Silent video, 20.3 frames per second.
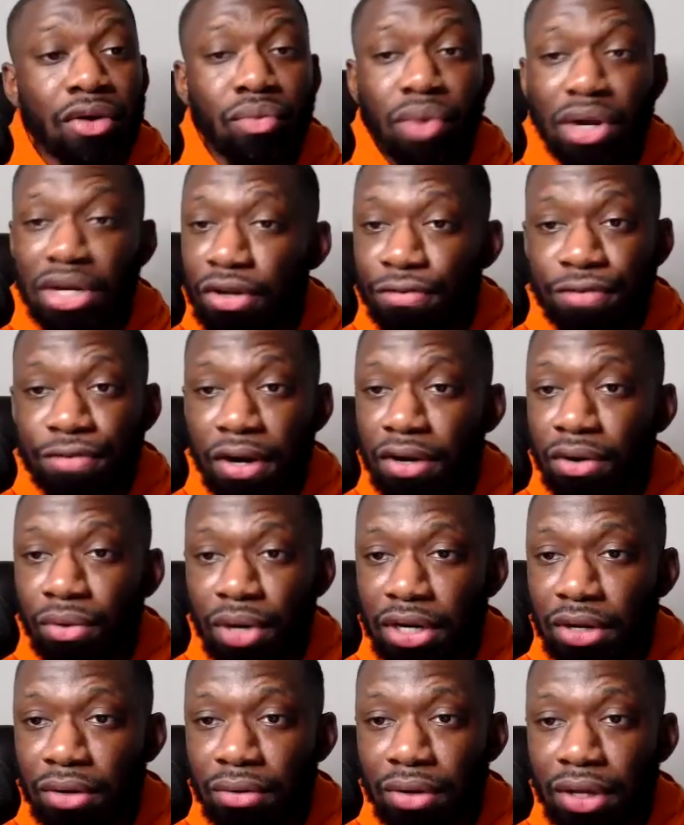What the fuck are
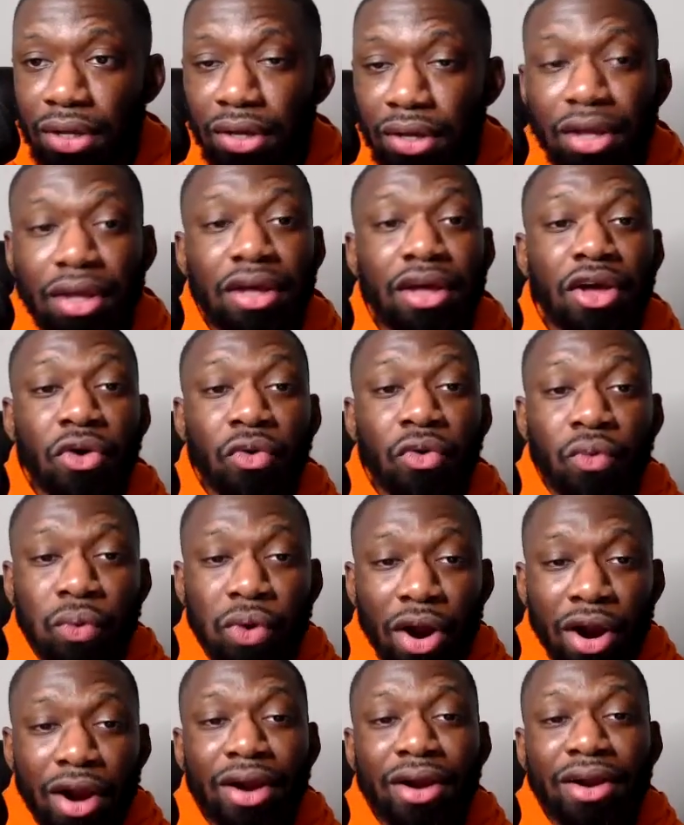we doing?
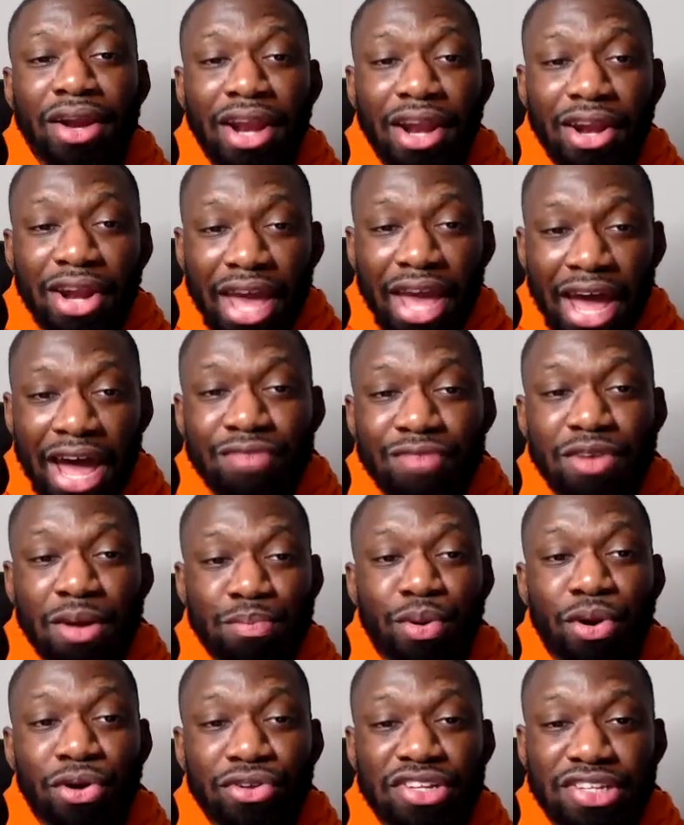We're have the
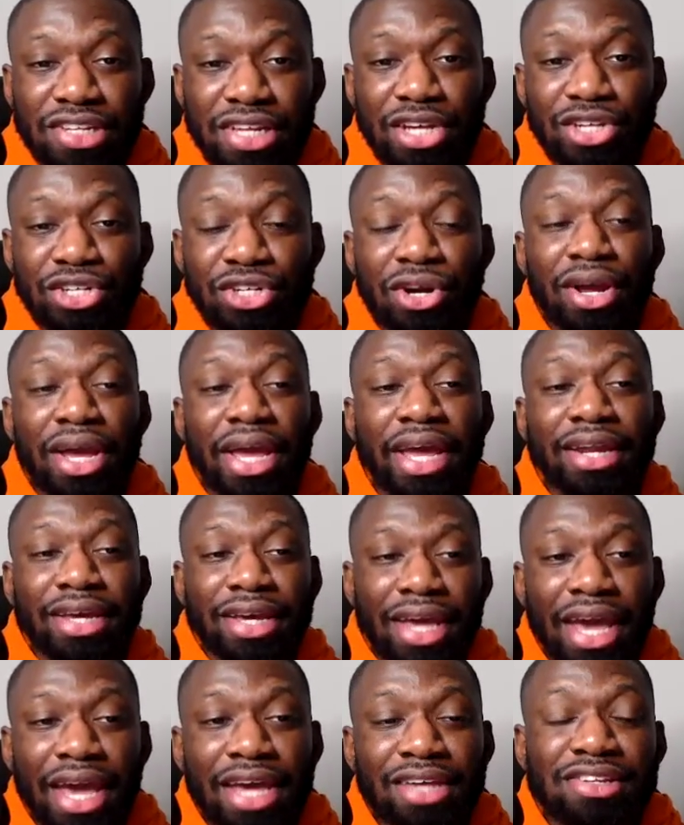procedure in
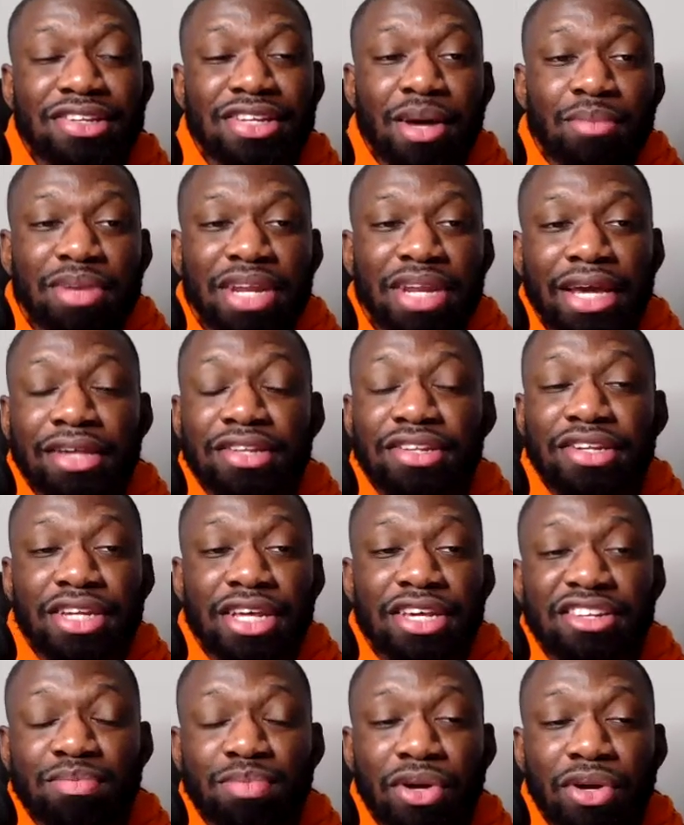case something is
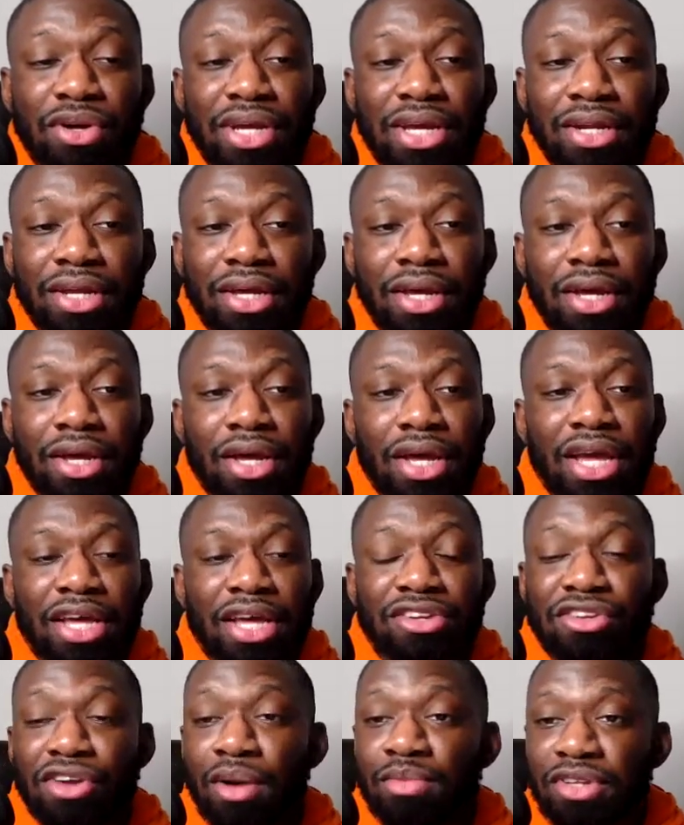disputed
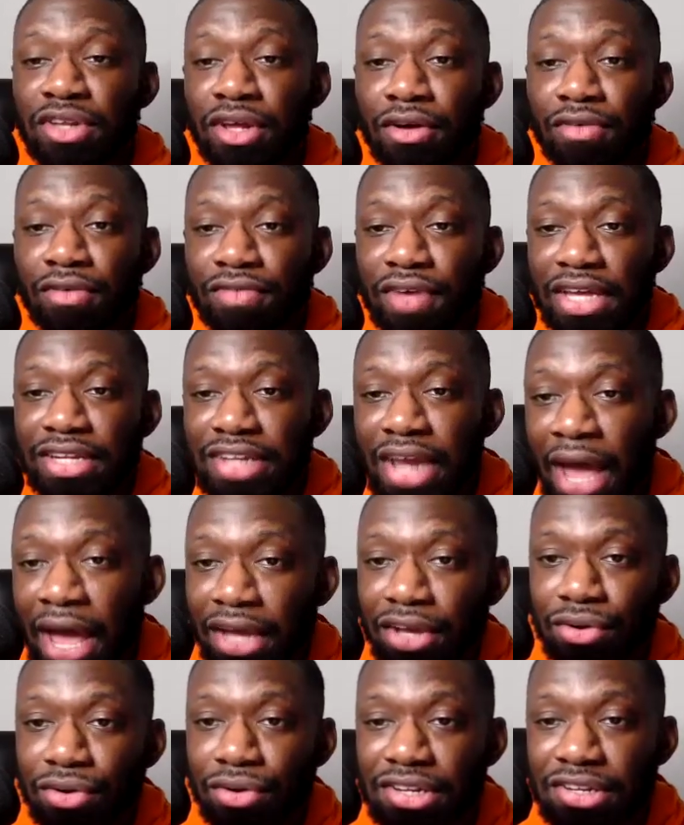in terms of its
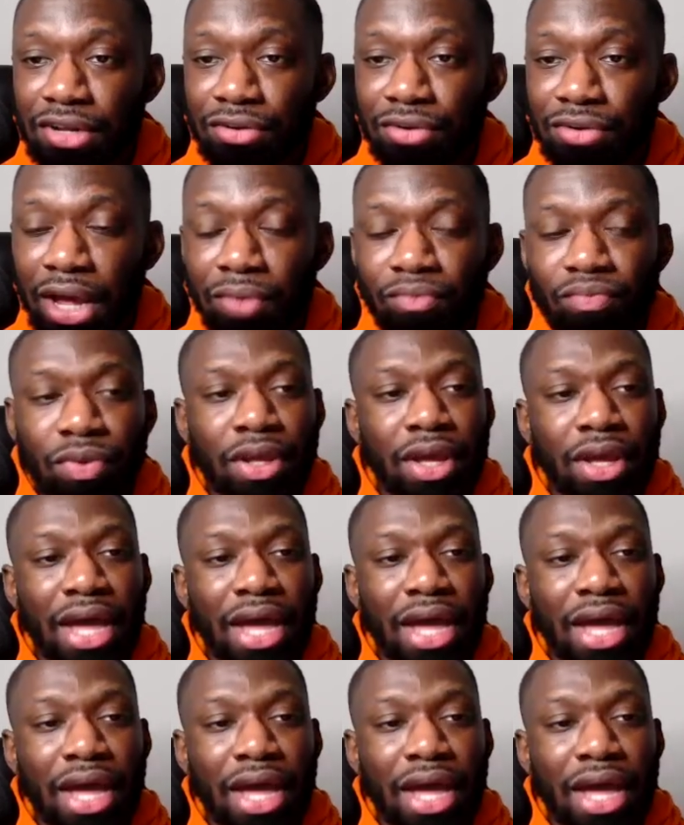accuracy, right?